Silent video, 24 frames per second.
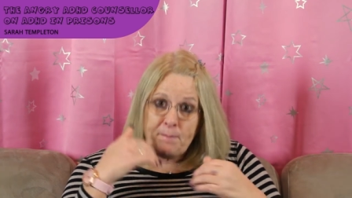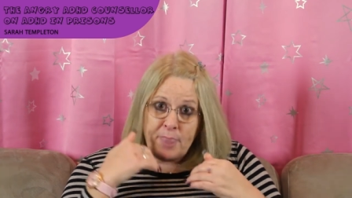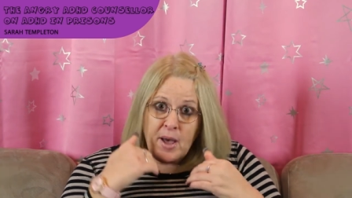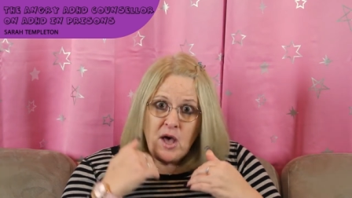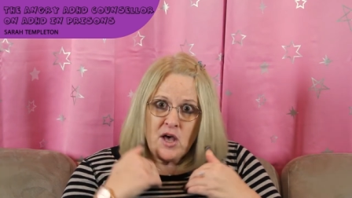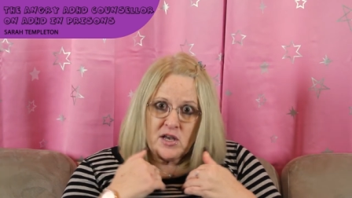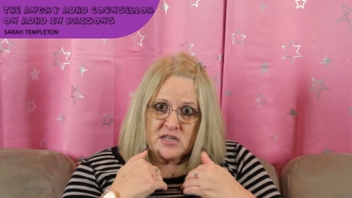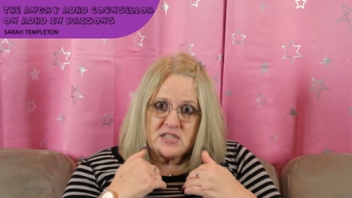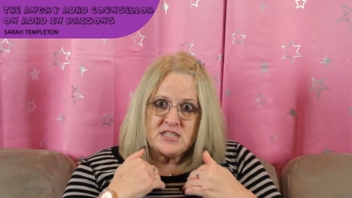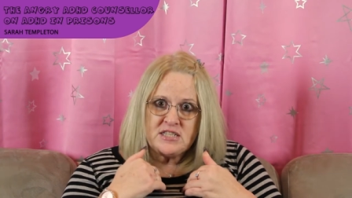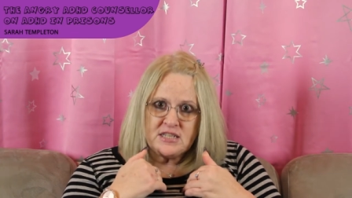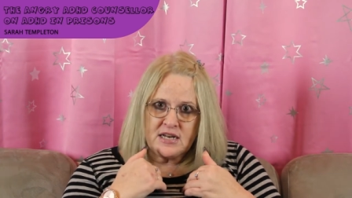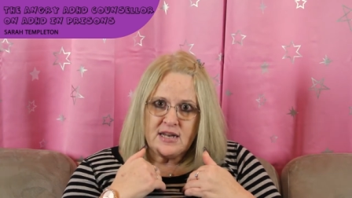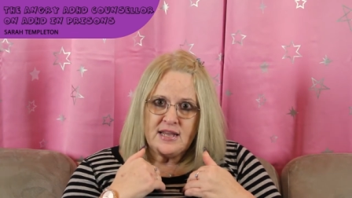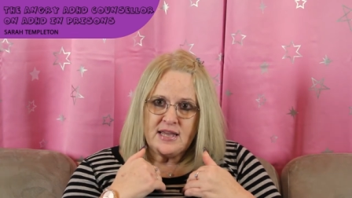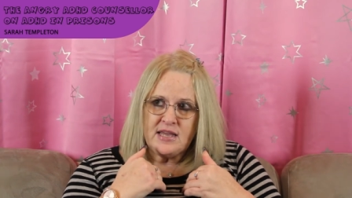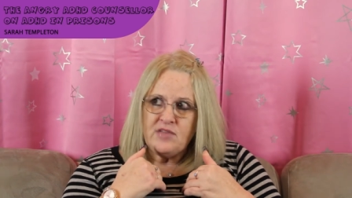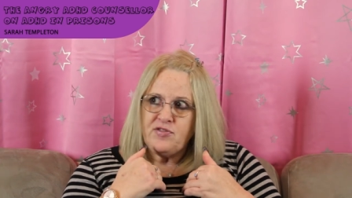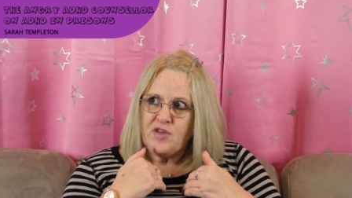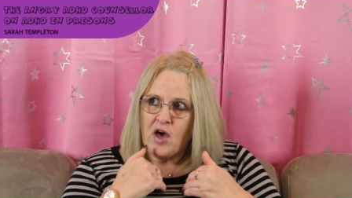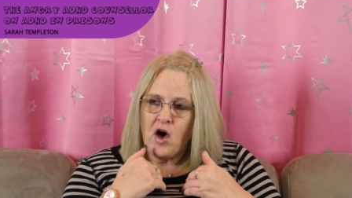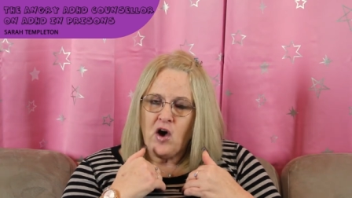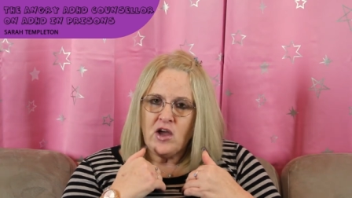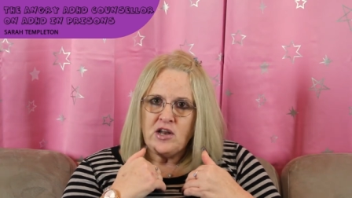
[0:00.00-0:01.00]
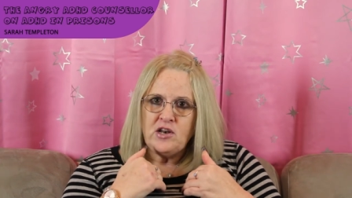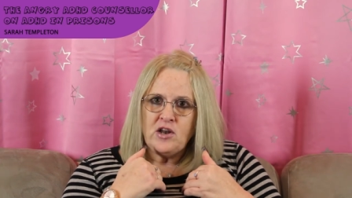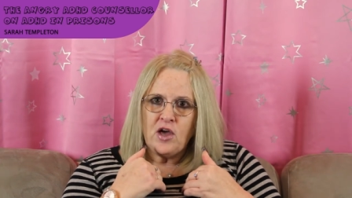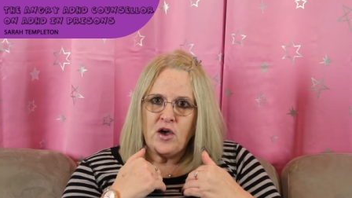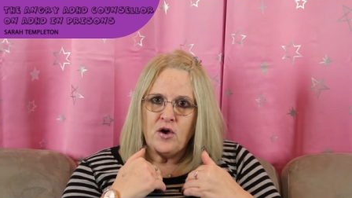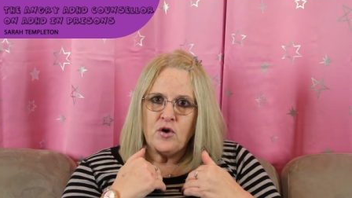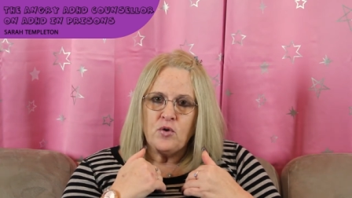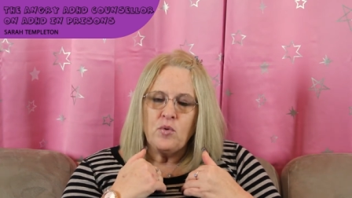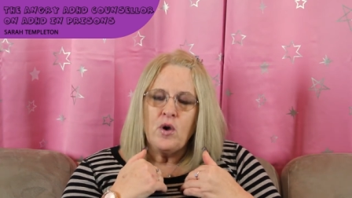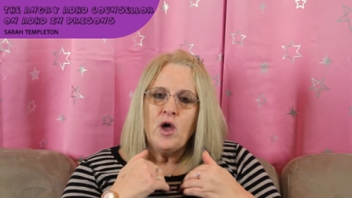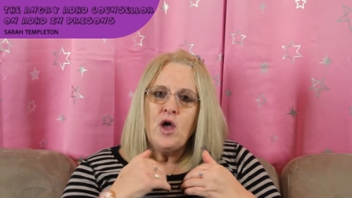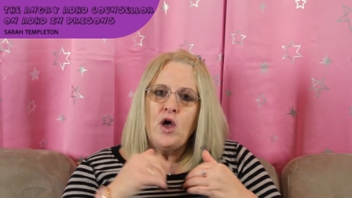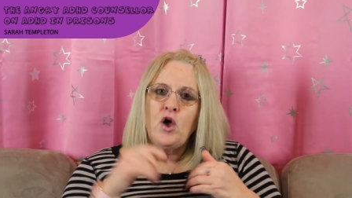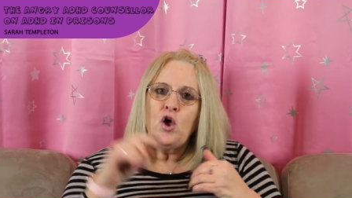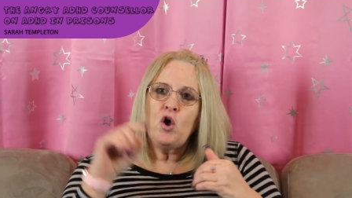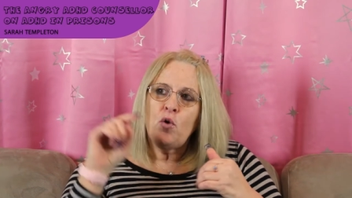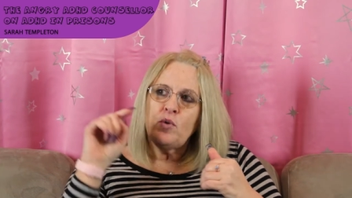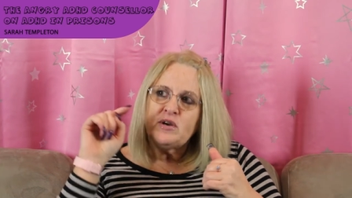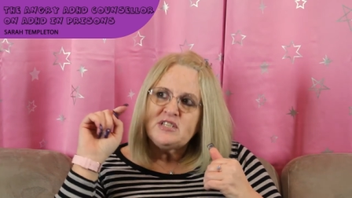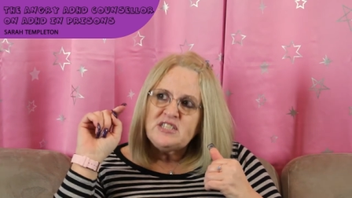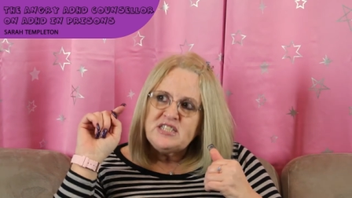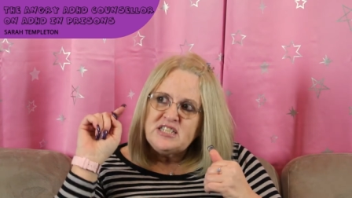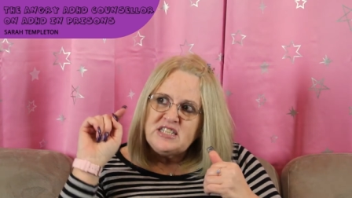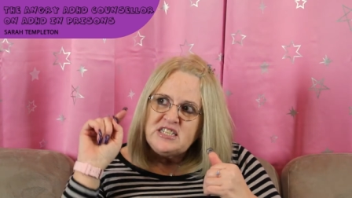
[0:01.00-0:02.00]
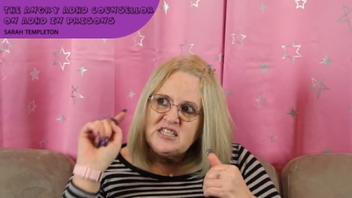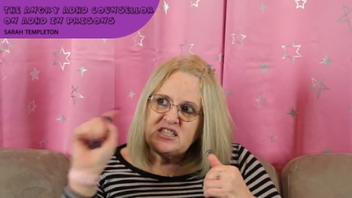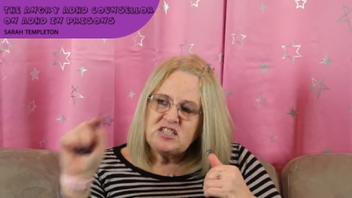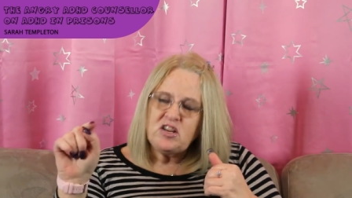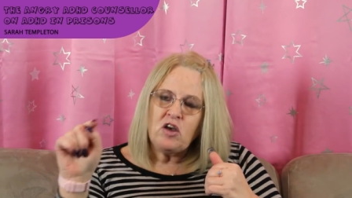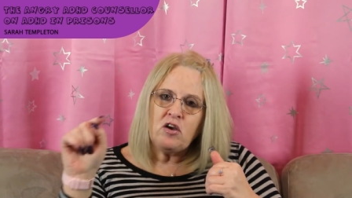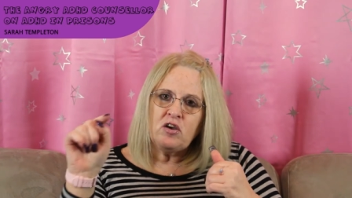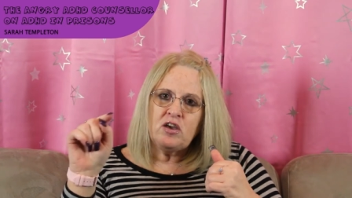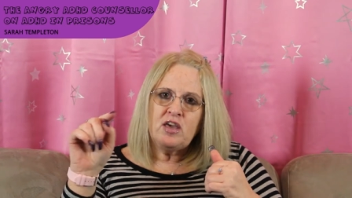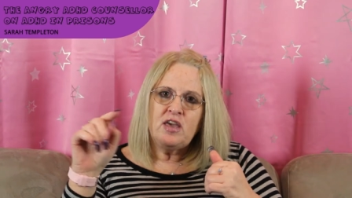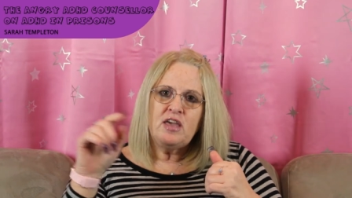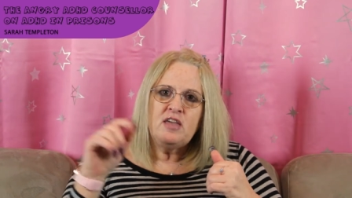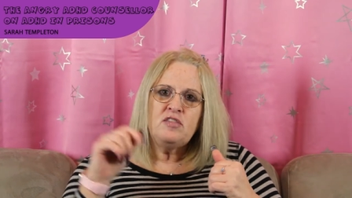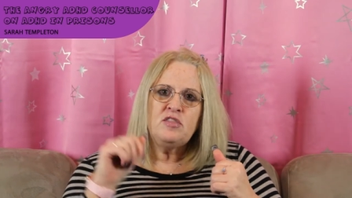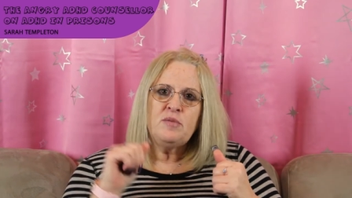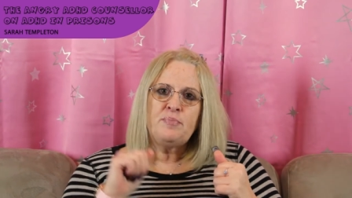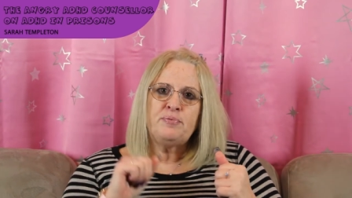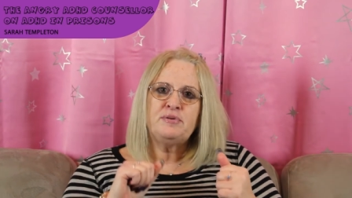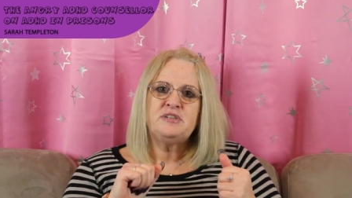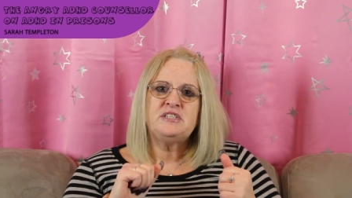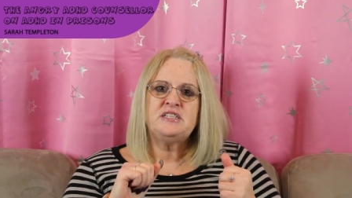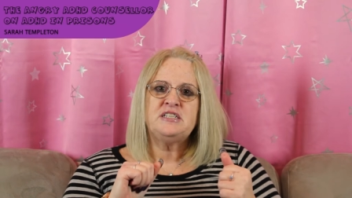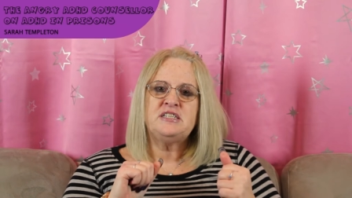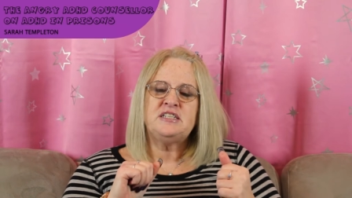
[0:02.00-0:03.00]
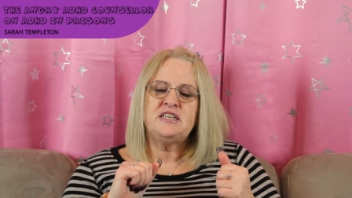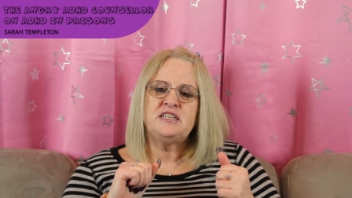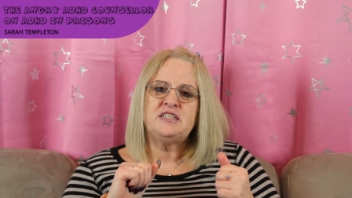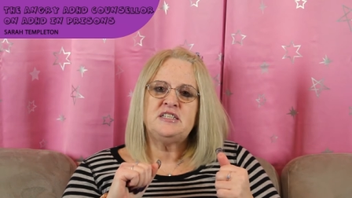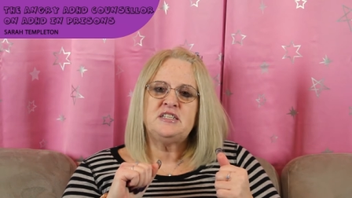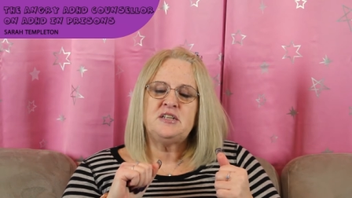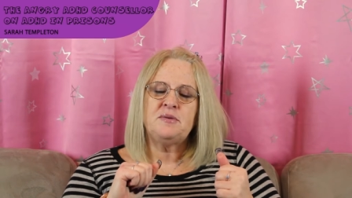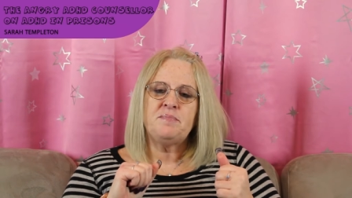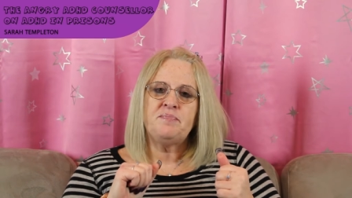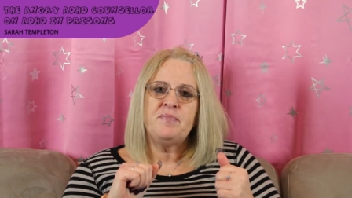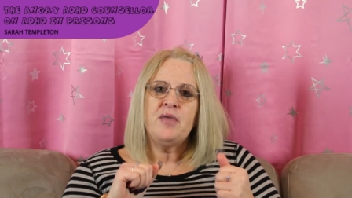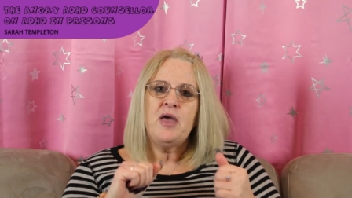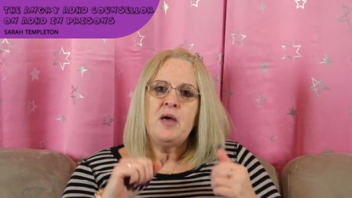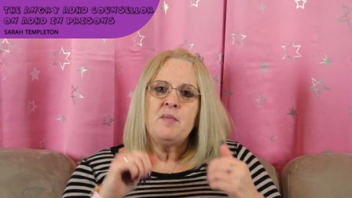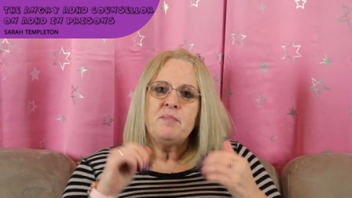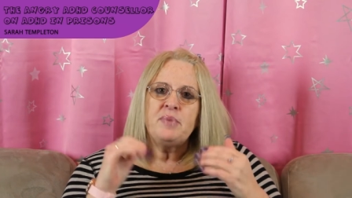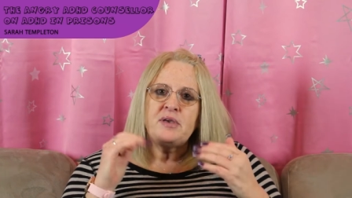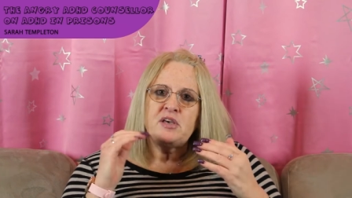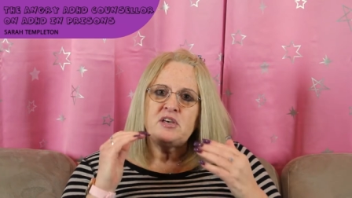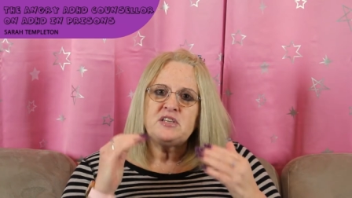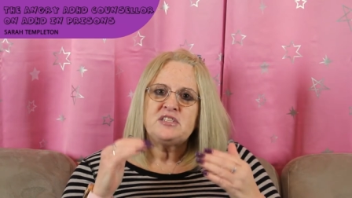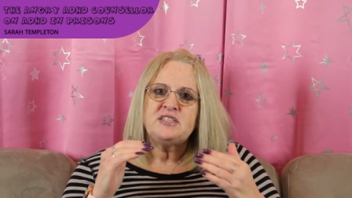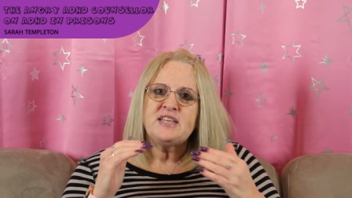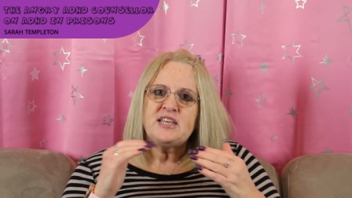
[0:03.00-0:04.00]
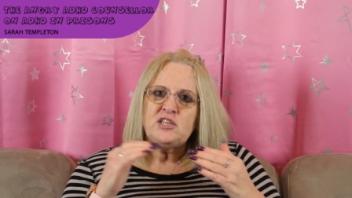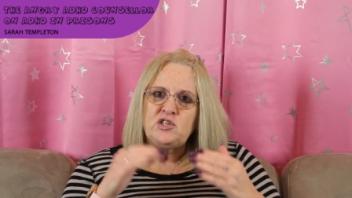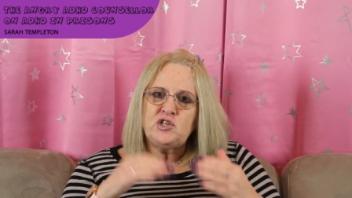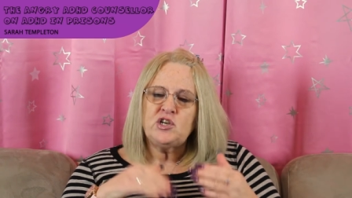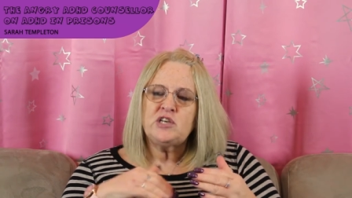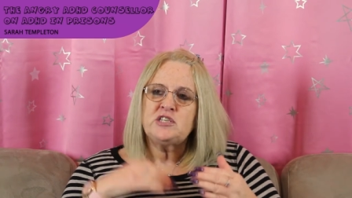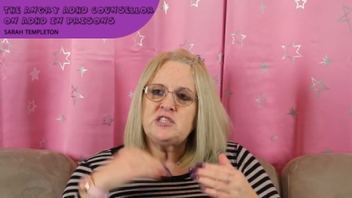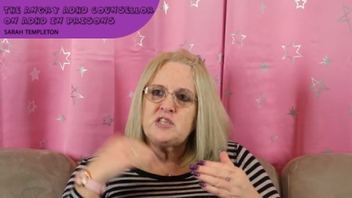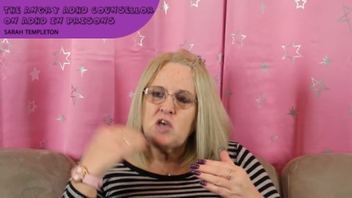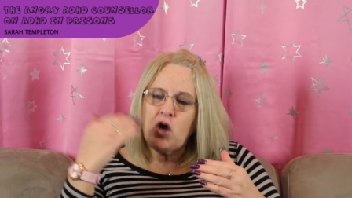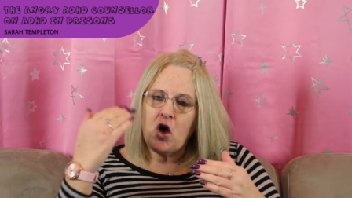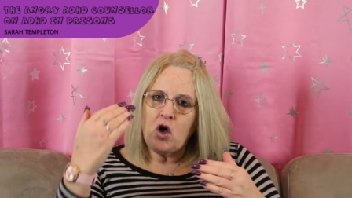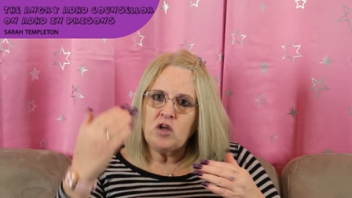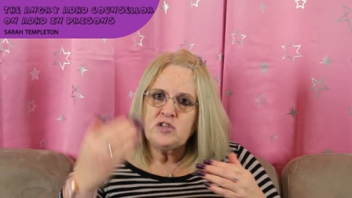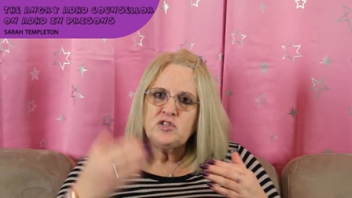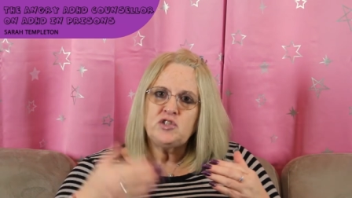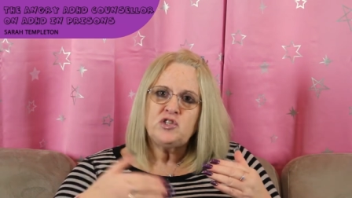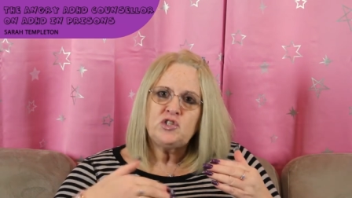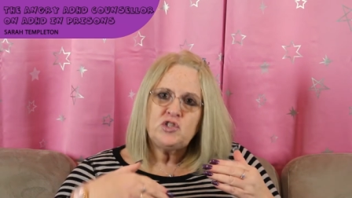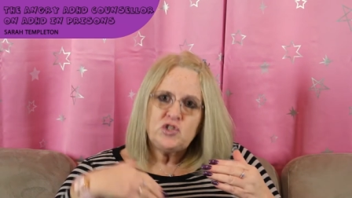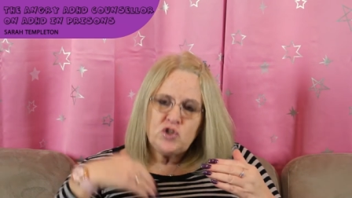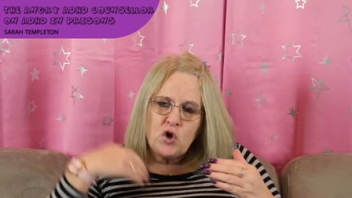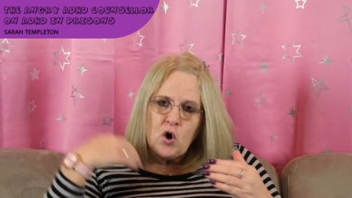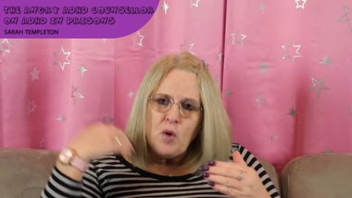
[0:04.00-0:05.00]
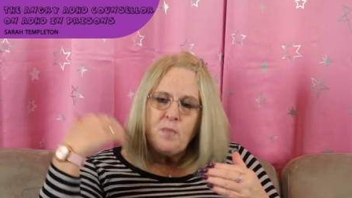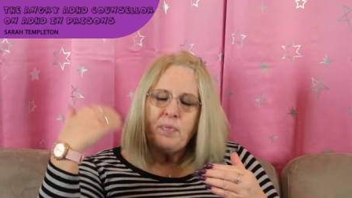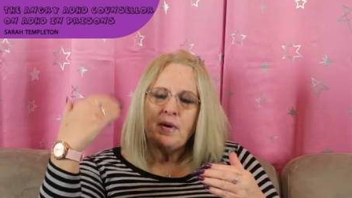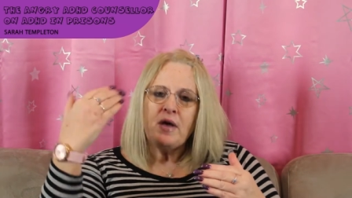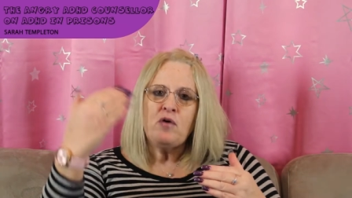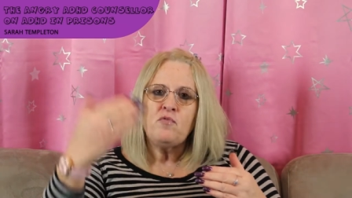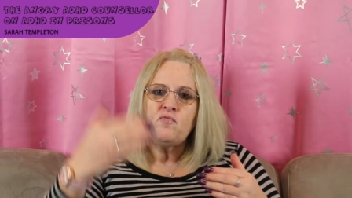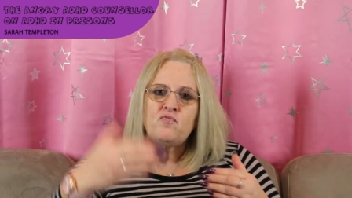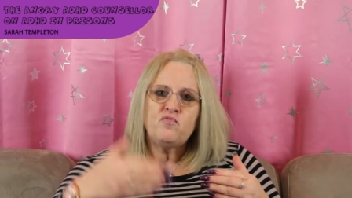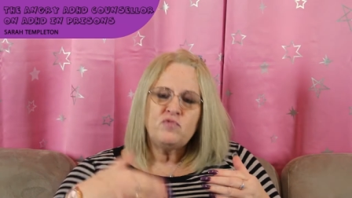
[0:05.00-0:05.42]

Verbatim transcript: personally that I know who are stuck in the prison system because they just can't stop